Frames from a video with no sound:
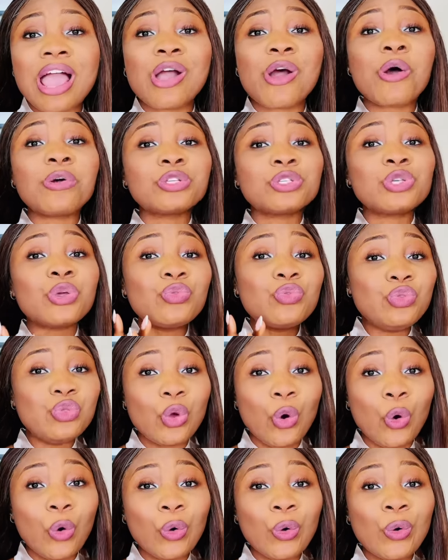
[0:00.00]
I also
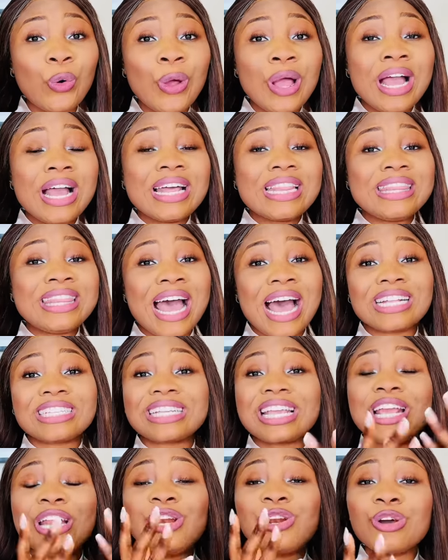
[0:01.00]
know
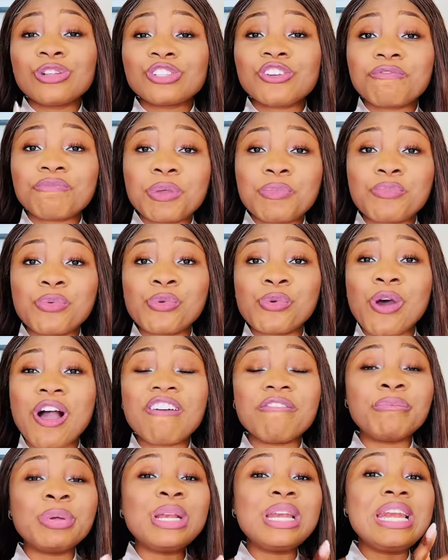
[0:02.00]
that a lot of people
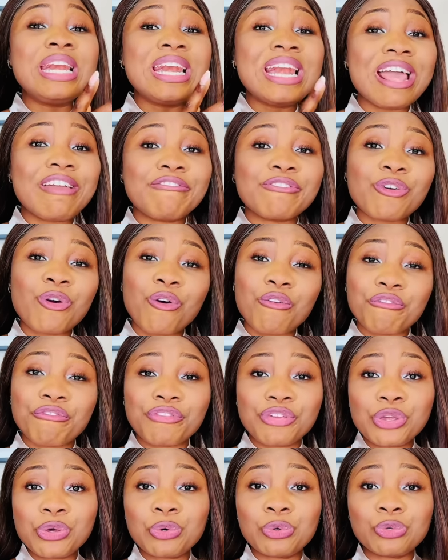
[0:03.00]
have been left
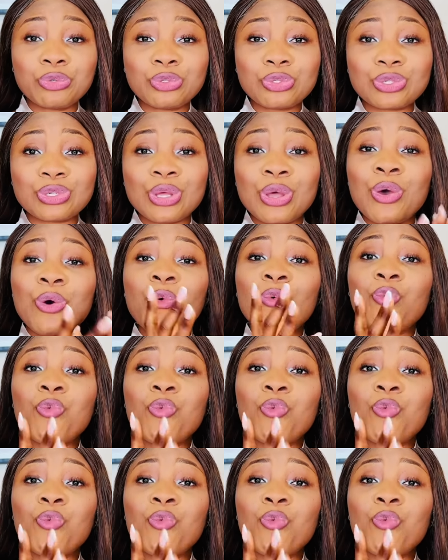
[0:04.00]
confused